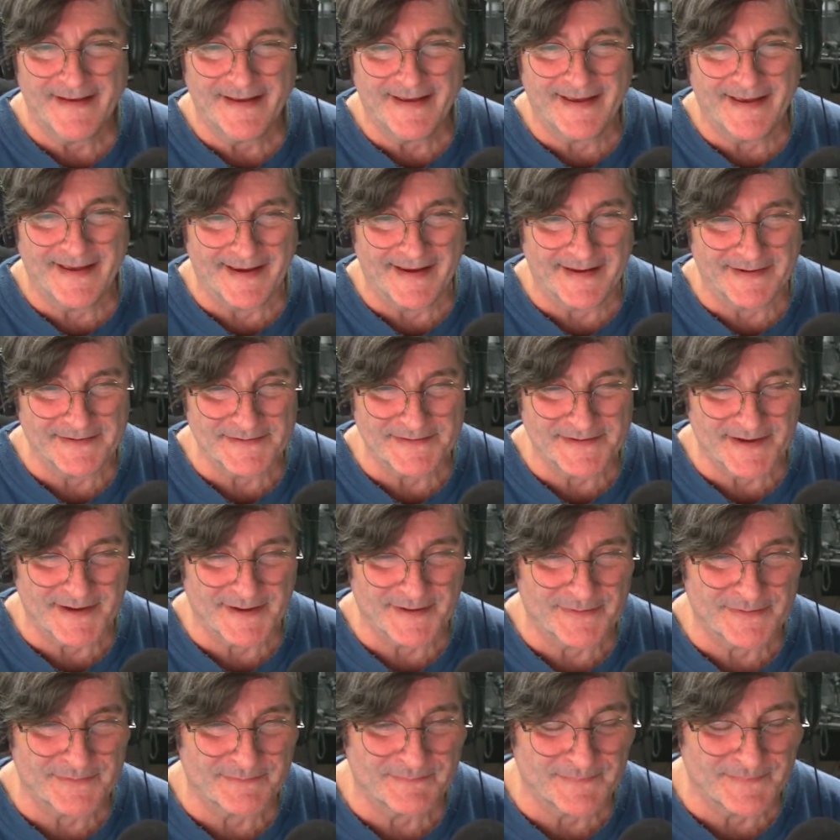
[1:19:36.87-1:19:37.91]
And
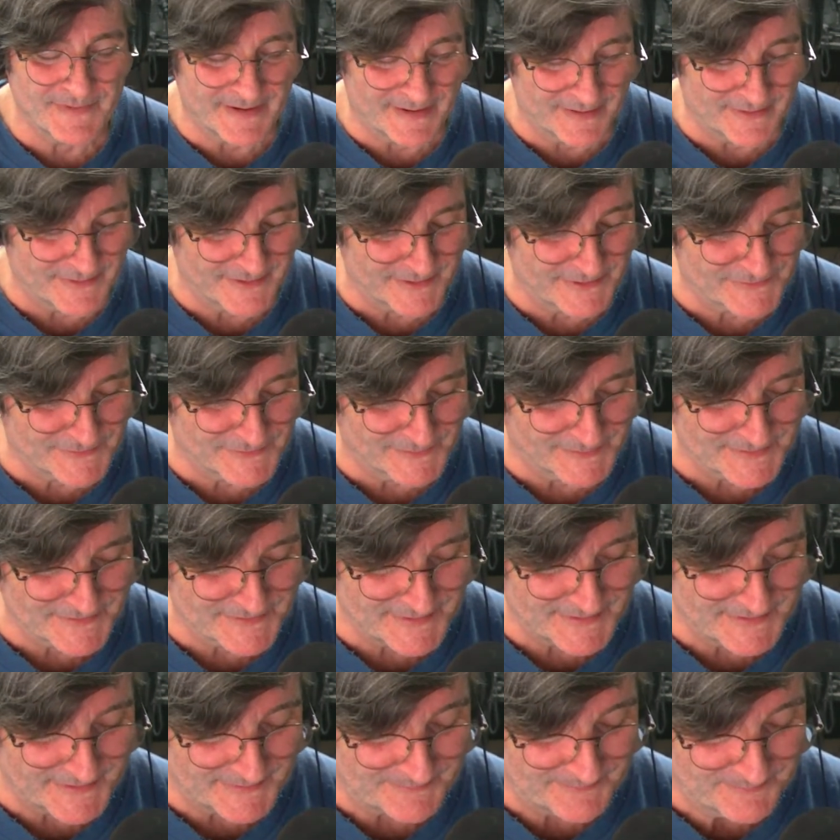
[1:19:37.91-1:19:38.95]
thanks for
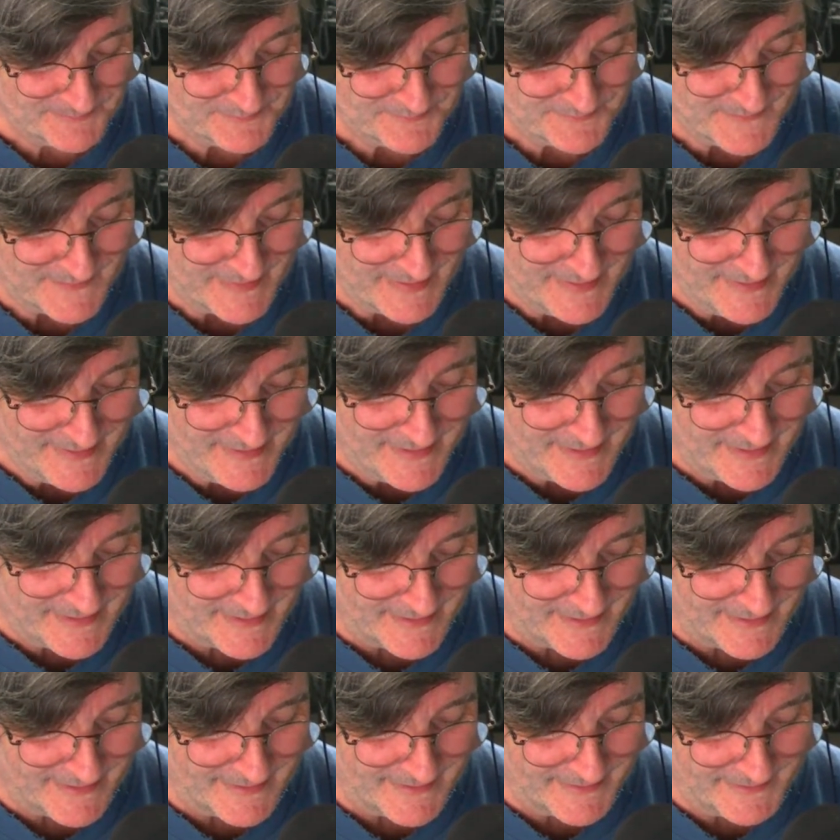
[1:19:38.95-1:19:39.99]
listening in.
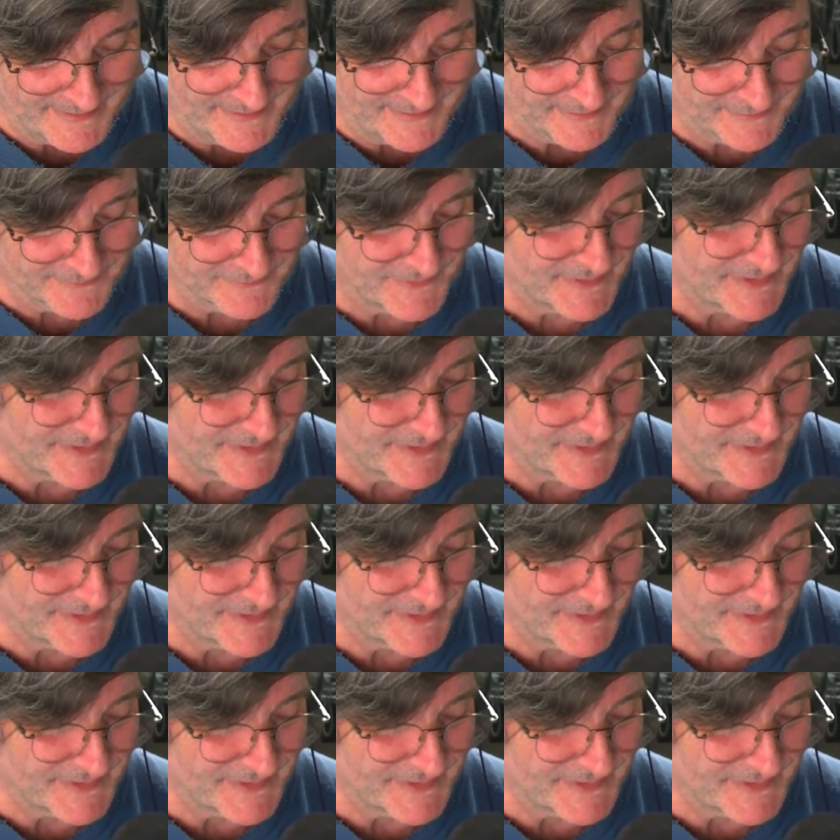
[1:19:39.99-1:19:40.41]
Ian,